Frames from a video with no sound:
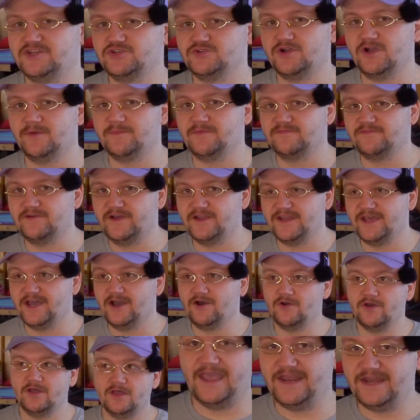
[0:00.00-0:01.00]
you'll come to find
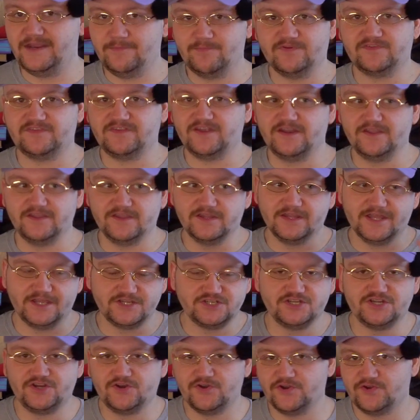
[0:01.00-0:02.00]
out, 80% of the
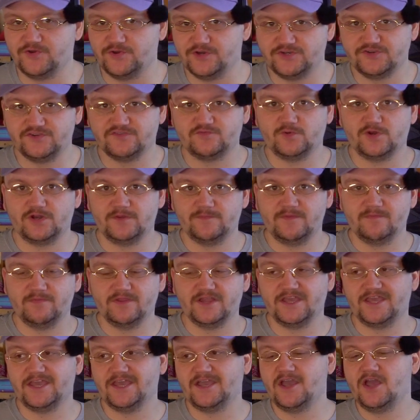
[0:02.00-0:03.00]
legendary creatures we're going to be
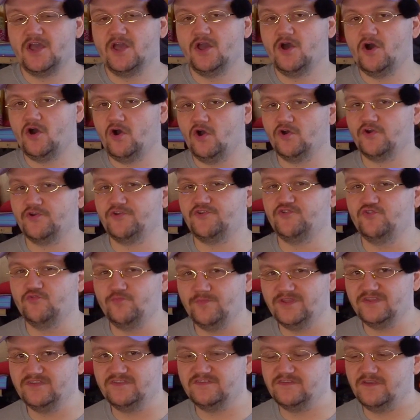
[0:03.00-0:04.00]
blinking are
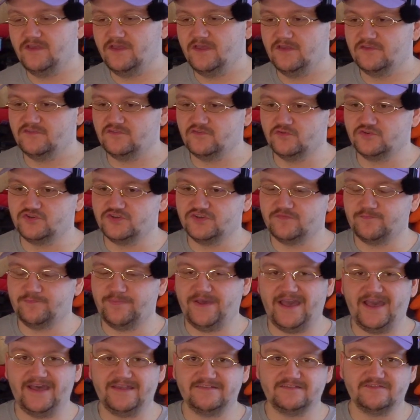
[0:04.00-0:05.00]
humans, so just
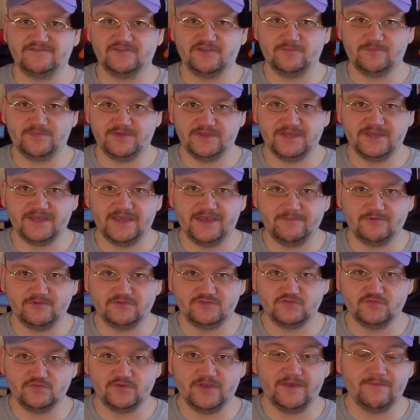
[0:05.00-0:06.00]
passively being able
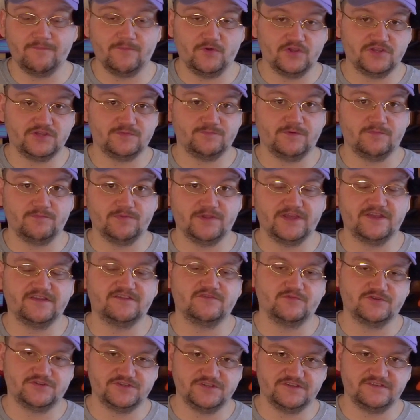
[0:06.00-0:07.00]
to get multiple
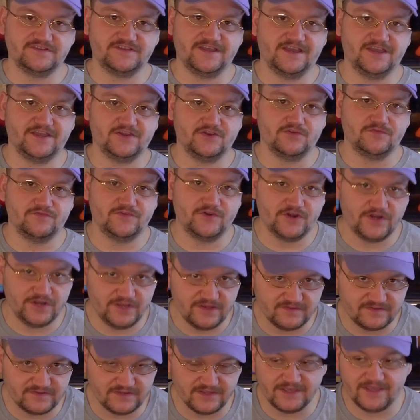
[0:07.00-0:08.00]
blinks, which this deck can do very
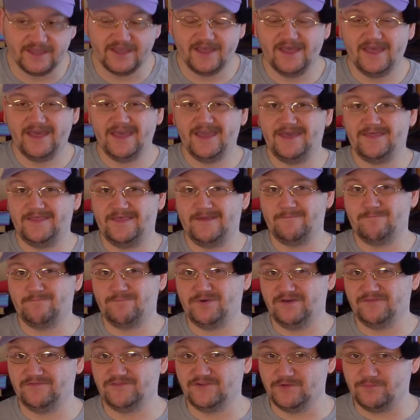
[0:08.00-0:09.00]
easily, and then
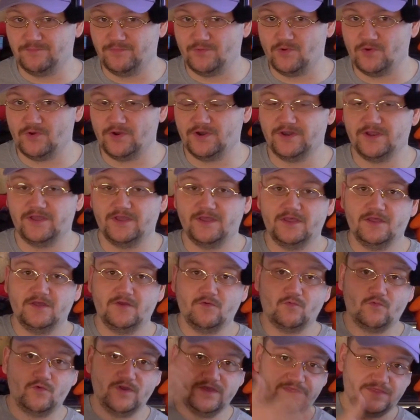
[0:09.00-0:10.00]
buff your board
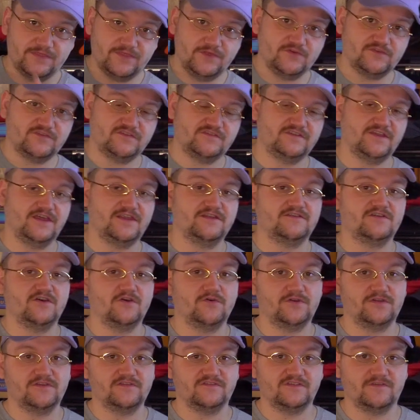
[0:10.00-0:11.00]
with those said
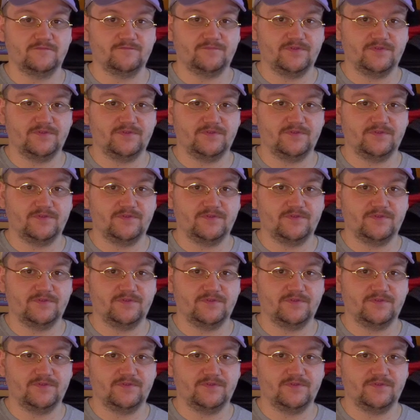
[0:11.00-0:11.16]
tokens in